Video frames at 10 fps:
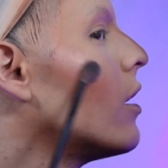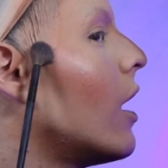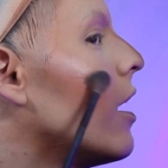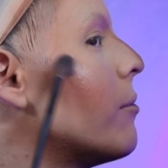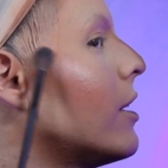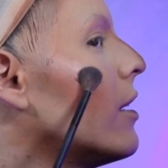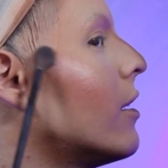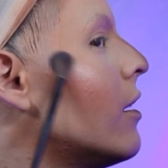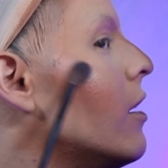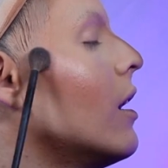I
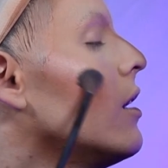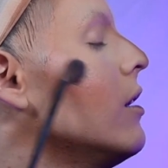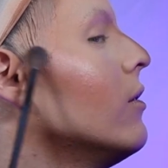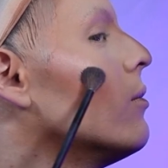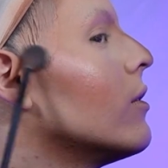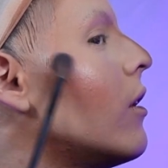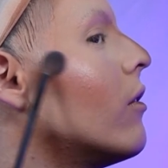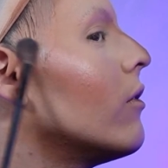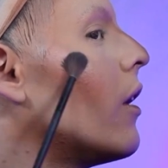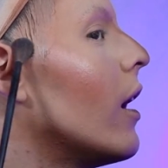mean, Danny's was
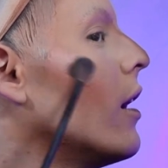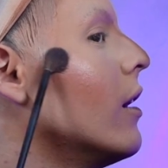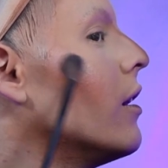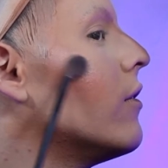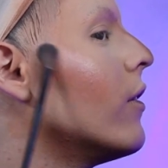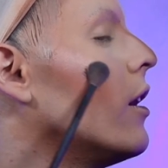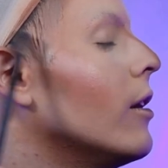alright if